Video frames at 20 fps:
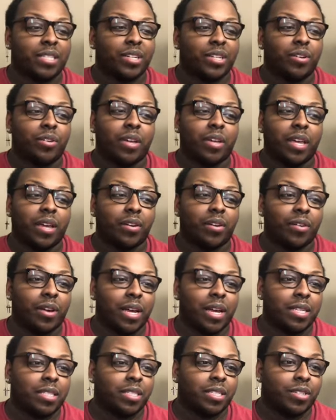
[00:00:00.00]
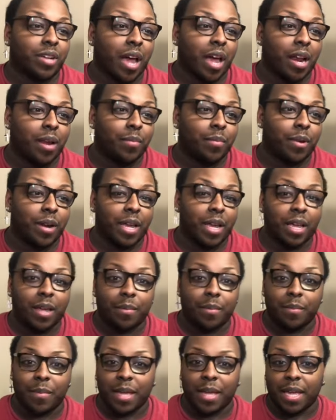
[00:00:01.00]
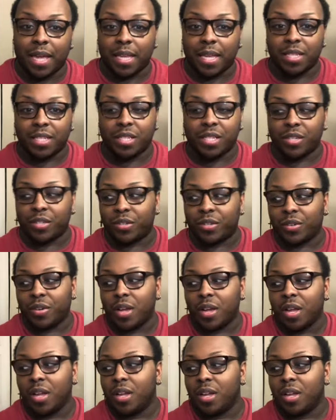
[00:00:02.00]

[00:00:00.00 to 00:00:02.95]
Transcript: to go get Chris to try to bring him into